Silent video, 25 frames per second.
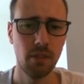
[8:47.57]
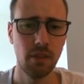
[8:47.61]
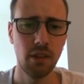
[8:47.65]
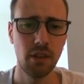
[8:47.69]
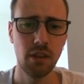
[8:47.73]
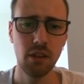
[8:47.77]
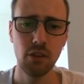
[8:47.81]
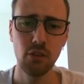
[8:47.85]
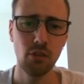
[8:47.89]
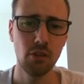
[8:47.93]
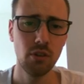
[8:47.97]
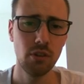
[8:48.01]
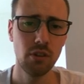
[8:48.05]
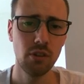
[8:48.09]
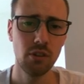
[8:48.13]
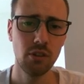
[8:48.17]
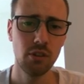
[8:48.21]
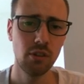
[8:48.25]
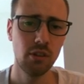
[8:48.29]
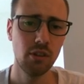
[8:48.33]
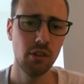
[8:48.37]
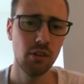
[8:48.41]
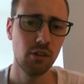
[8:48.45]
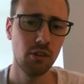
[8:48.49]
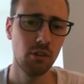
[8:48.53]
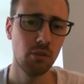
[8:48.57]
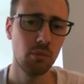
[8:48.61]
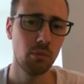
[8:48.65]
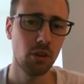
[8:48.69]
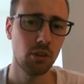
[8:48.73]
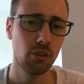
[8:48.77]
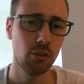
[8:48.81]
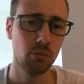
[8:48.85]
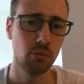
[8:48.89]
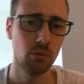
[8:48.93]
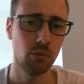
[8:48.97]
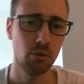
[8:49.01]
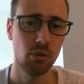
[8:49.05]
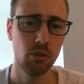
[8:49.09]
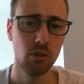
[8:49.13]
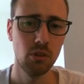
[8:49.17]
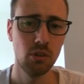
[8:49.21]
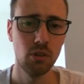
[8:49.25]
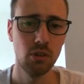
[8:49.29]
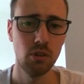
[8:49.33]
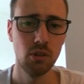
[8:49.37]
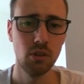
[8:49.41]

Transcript: Actually, it is impossible.